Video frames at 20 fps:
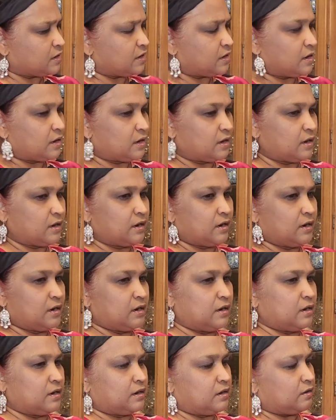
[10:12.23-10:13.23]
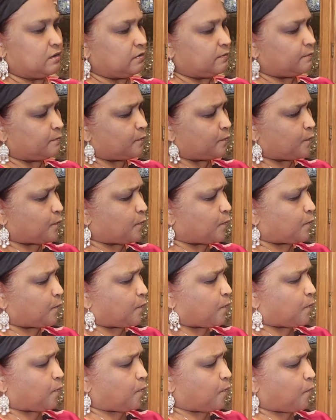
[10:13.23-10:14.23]

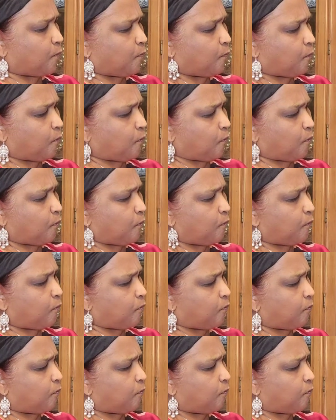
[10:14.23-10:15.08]
(no one is talking)